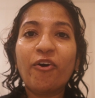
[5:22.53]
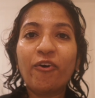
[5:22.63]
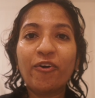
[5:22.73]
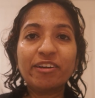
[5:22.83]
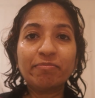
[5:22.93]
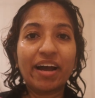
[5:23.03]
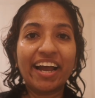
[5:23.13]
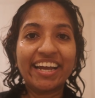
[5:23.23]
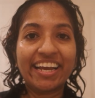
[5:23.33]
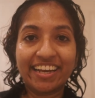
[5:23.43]
on
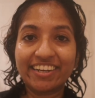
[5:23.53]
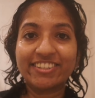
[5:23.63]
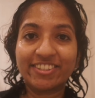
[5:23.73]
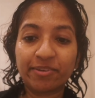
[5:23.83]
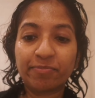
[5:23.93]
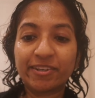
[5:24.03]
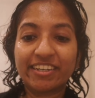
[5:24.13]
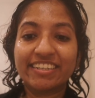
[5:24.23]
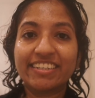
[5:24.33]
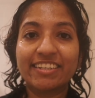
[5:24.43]
my hair
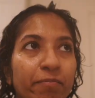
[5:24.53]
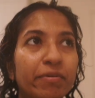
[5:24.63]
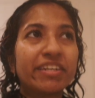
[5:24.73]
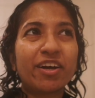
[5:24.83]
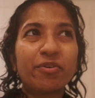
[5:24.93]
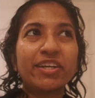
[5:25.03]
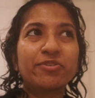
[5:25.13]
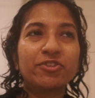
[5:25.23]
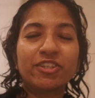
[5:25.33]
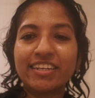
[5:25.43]
separately, but now I
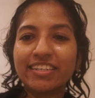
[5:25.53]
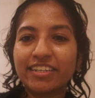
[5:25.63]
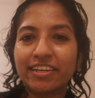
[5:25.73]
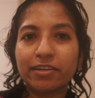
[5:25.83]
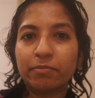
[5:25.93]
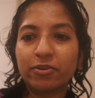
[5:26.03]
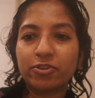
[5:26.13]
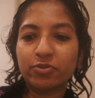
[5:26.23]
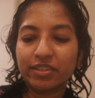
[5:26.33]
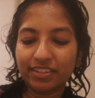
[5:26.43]
don't really care
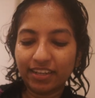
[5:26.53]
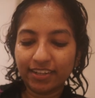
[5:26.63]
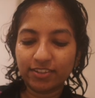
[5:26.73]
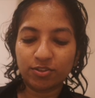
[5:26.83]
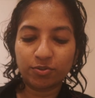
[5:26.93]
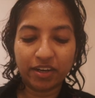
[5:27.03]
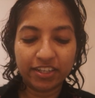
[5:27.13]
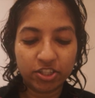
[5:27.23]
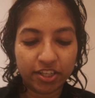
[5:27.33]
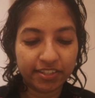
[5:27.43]
about doing that, so
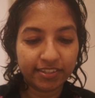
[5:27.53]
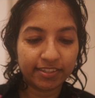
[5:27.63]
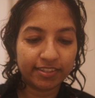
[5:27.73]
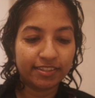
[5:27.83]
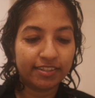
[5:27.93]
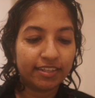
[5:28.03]
I just